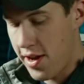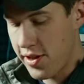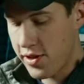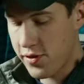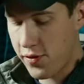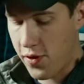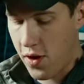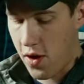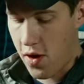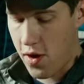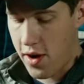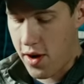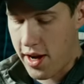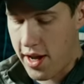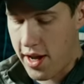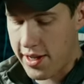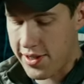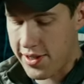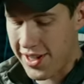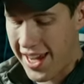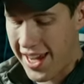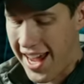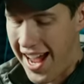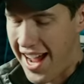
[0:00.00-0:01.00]
It's very,
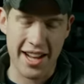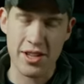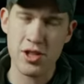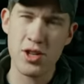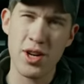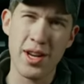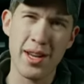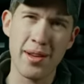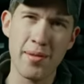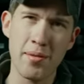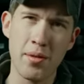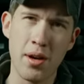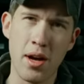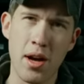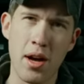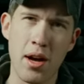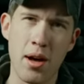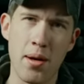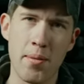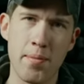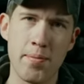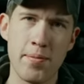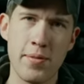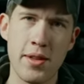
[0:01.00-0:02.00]
it's catching.
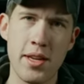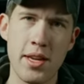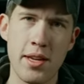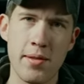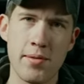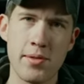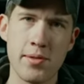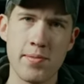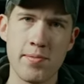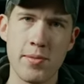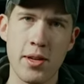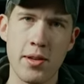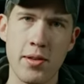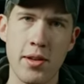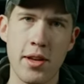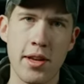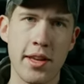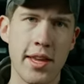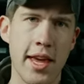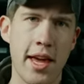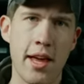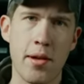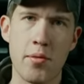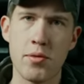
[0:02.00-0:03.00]
Um, the
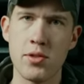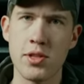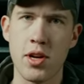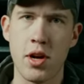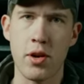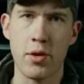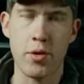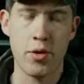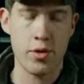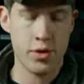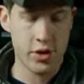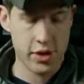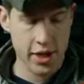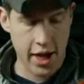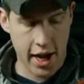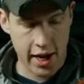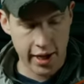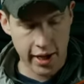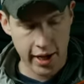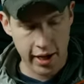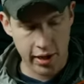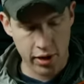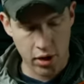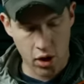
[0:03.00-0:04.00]
again, tolerance
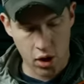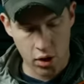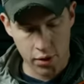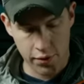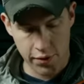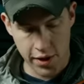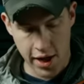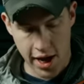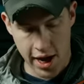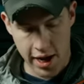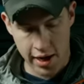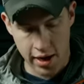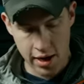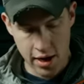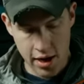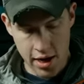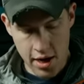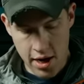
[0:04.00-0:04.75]
stacking and all of that.